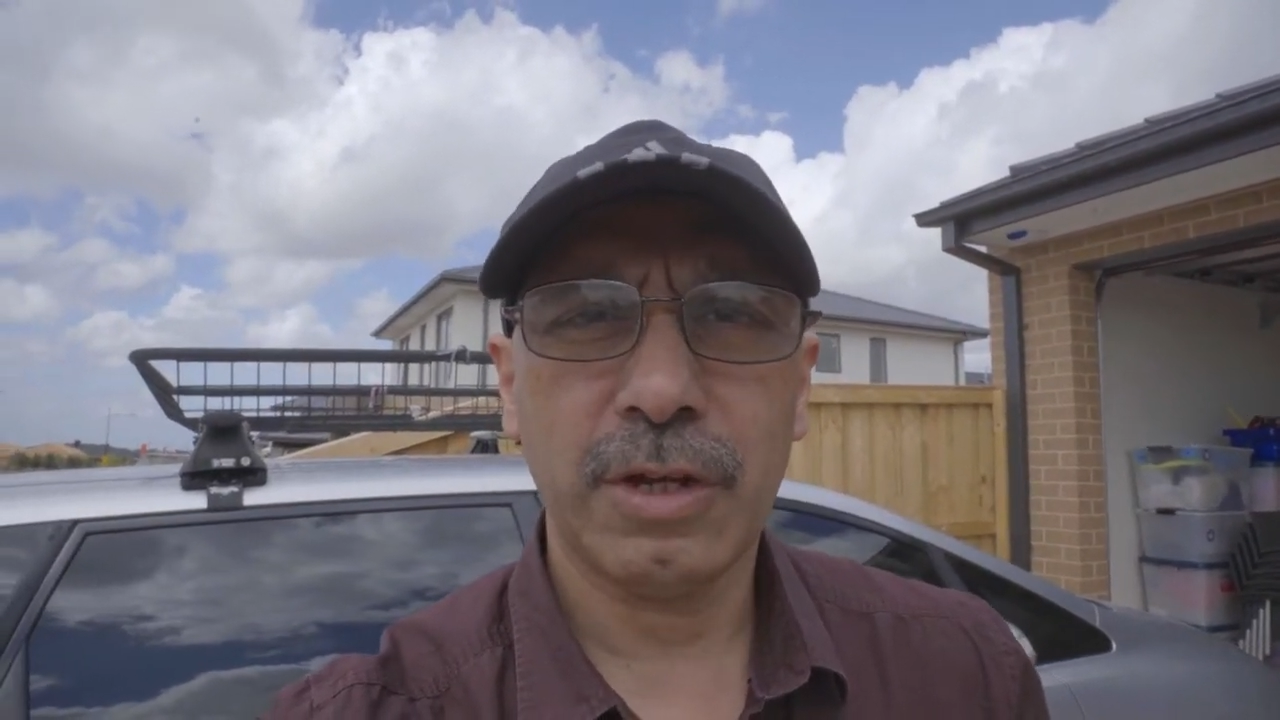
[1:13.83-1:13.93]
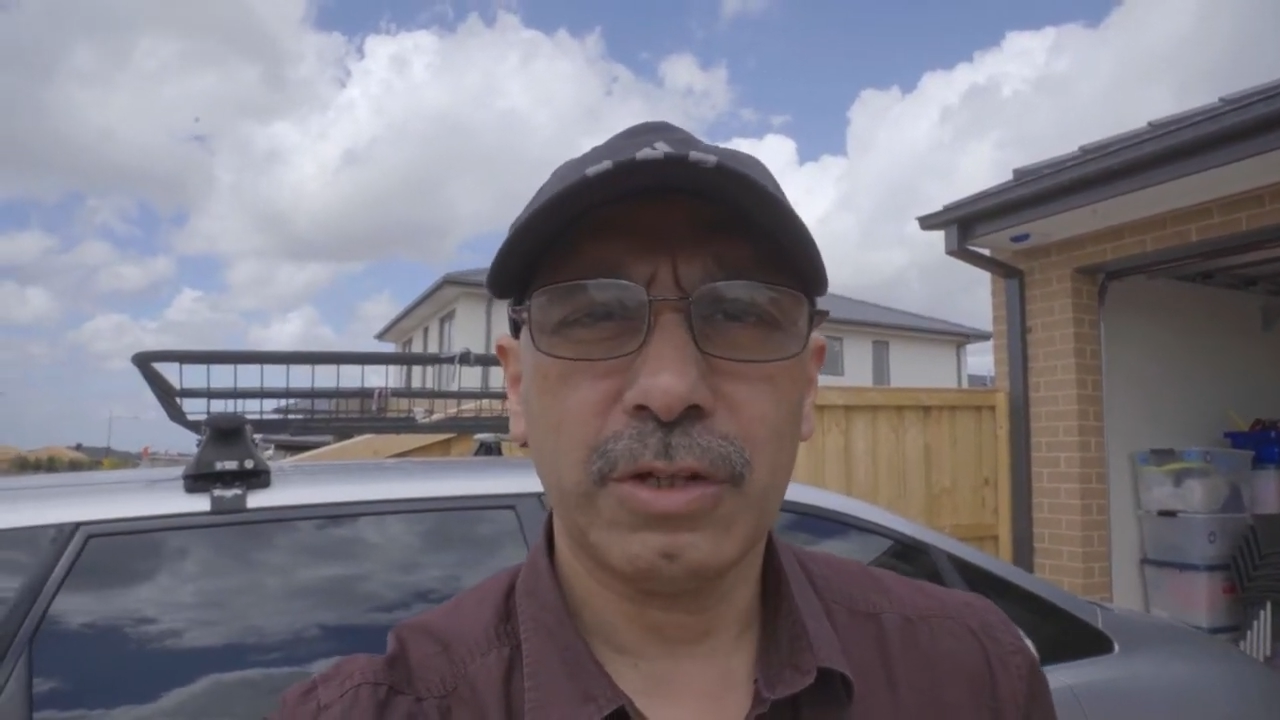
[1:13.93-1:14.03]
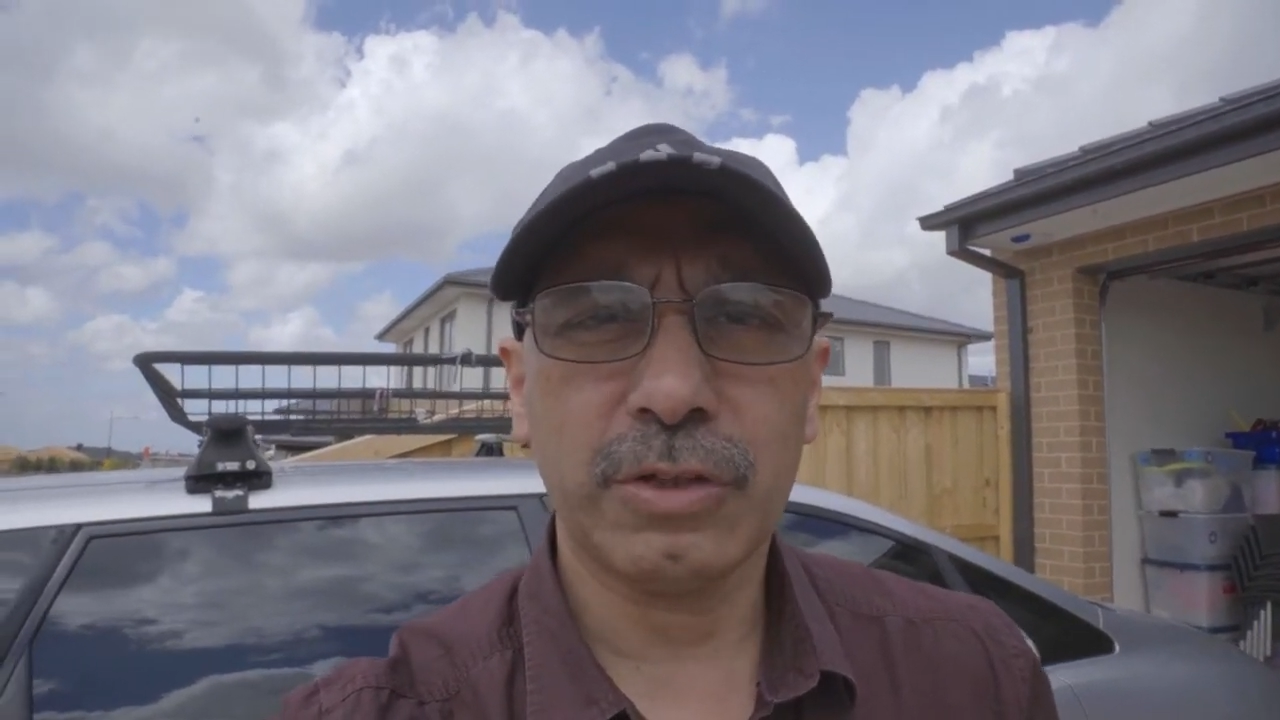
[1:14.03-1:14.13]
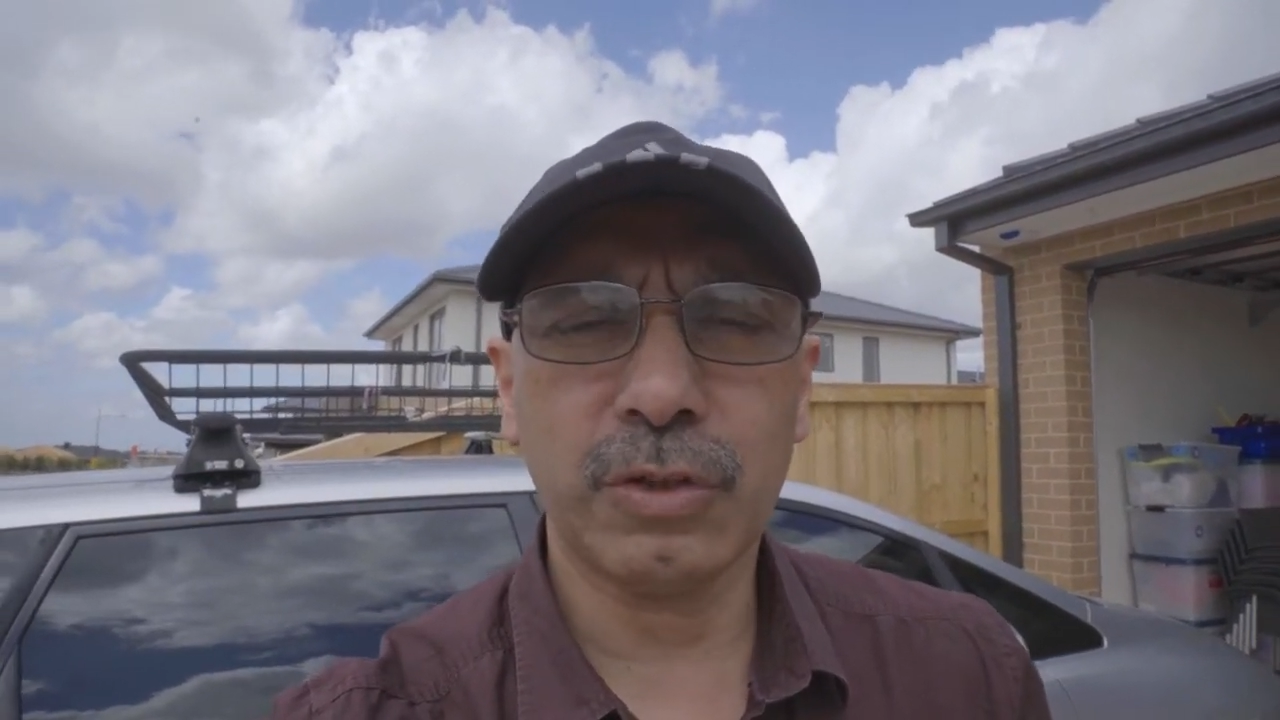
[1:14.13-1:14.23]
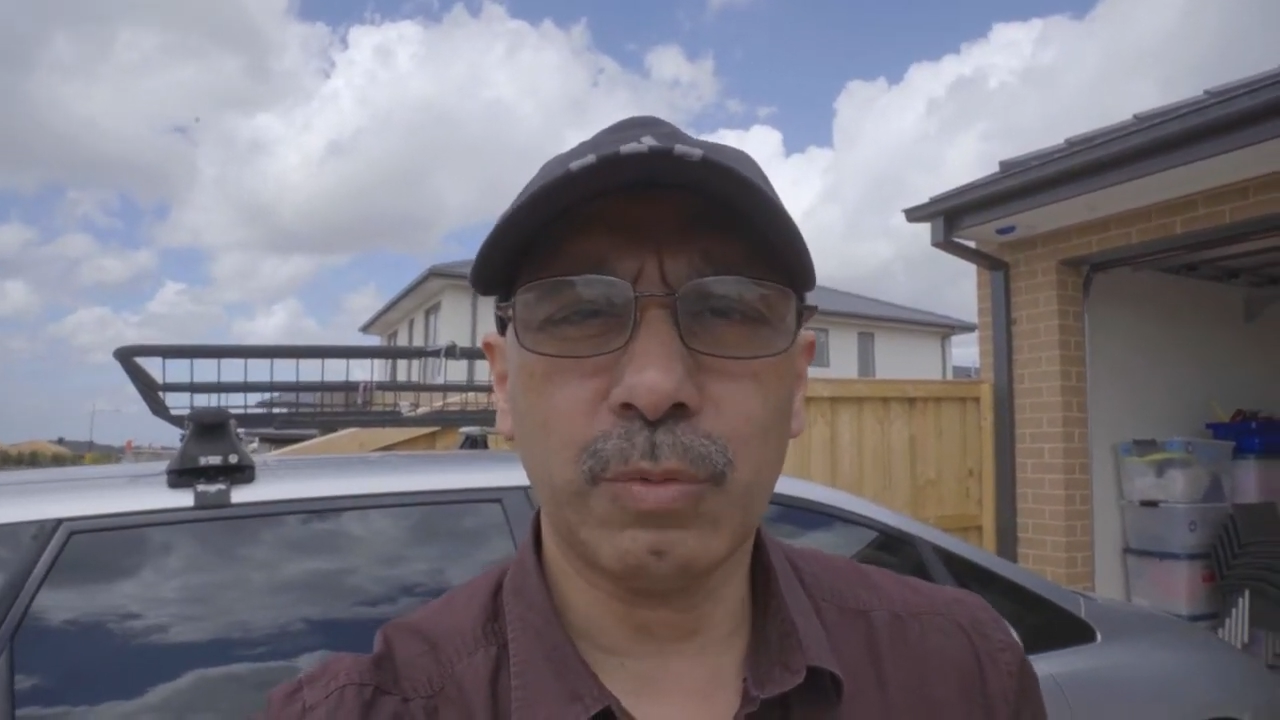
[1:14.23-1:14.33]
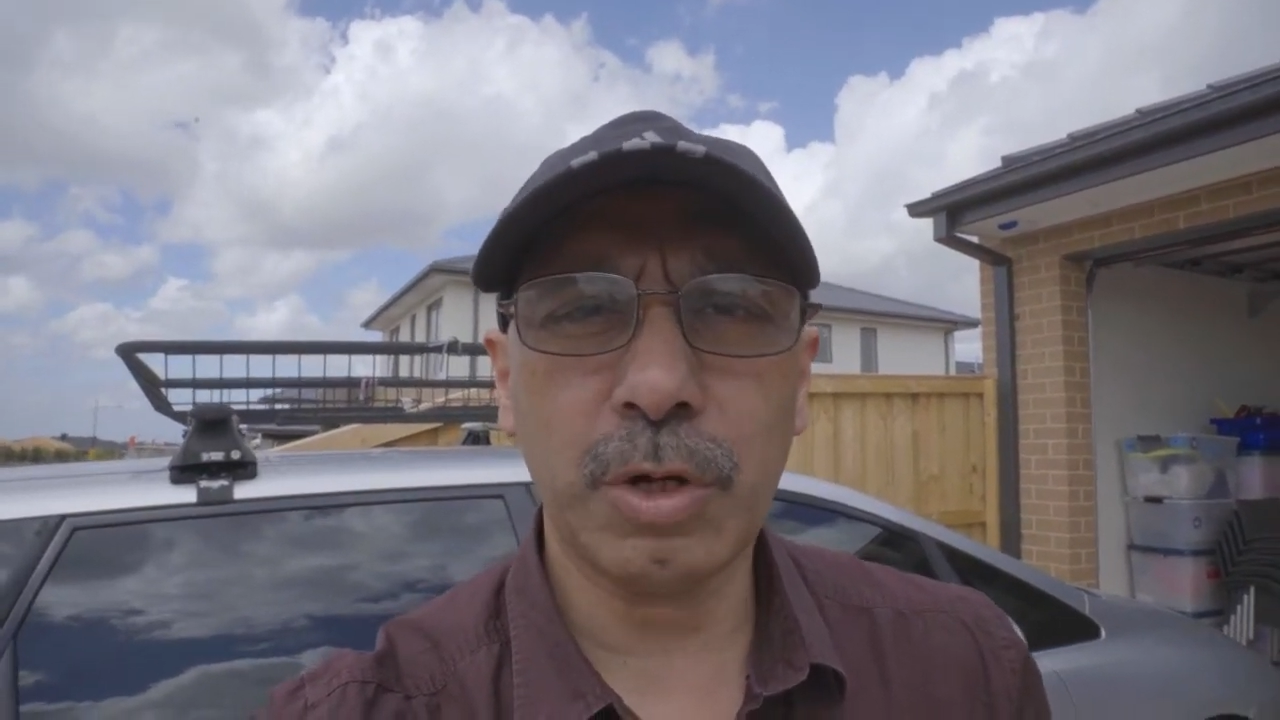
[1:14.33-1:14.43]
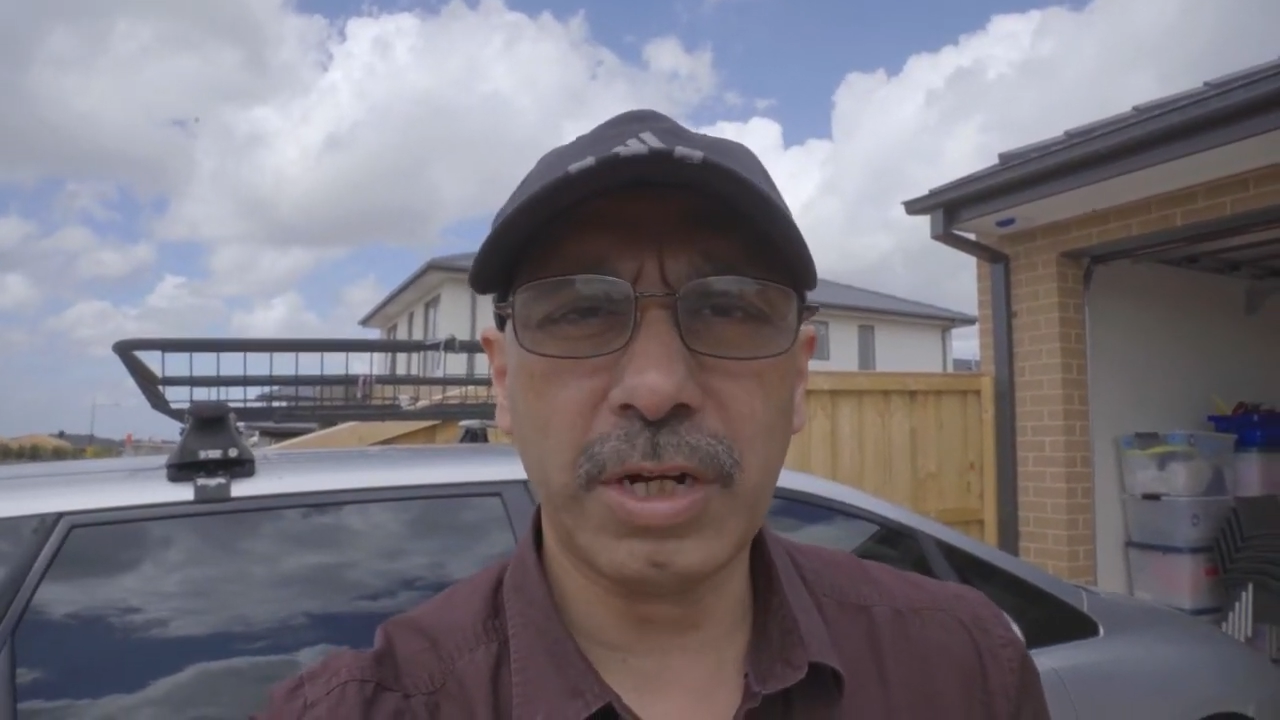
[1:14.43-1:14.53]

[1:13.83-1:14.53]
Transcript: So what